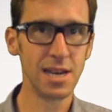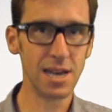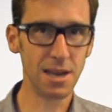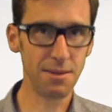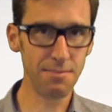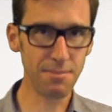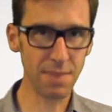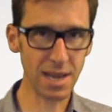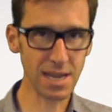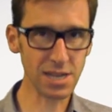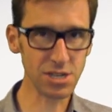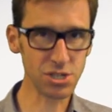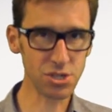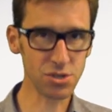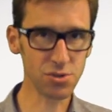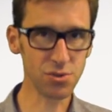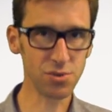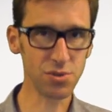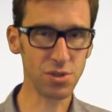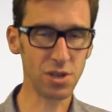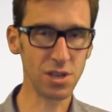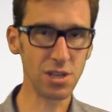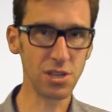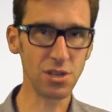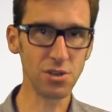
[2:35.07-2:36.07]
and make
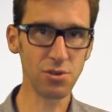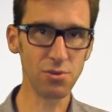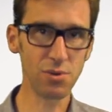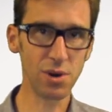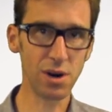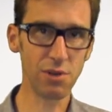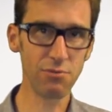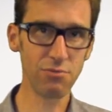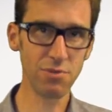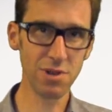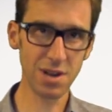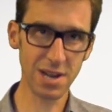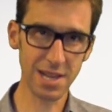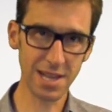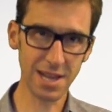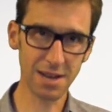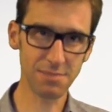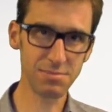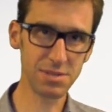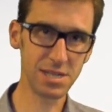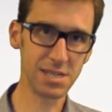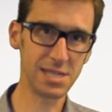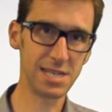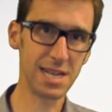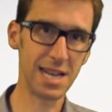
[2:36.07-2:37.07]
sure that you are really
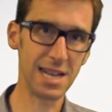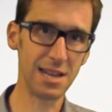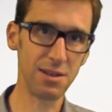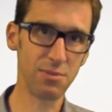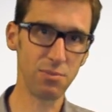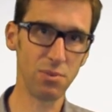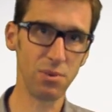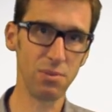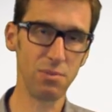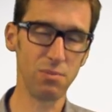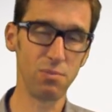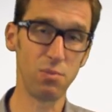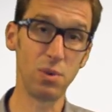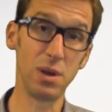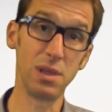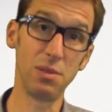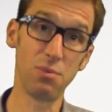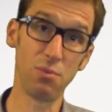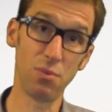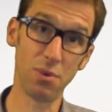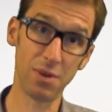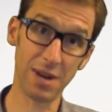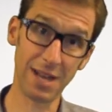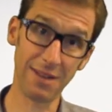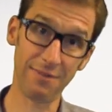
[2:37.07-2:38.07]
up to date with
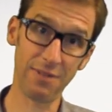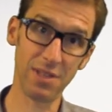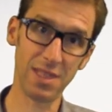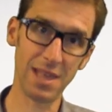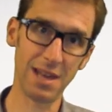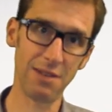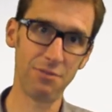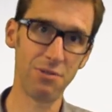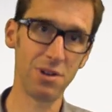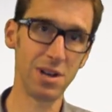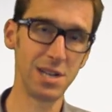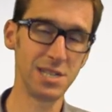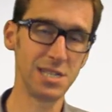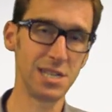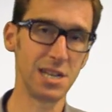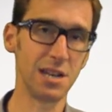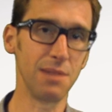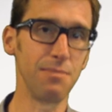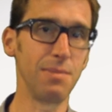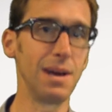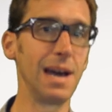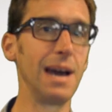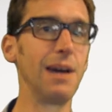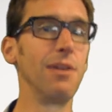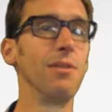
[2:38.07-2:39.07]
whatever they're writing
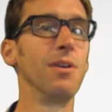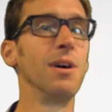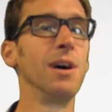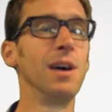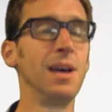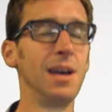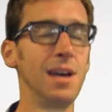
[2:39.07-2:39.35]
about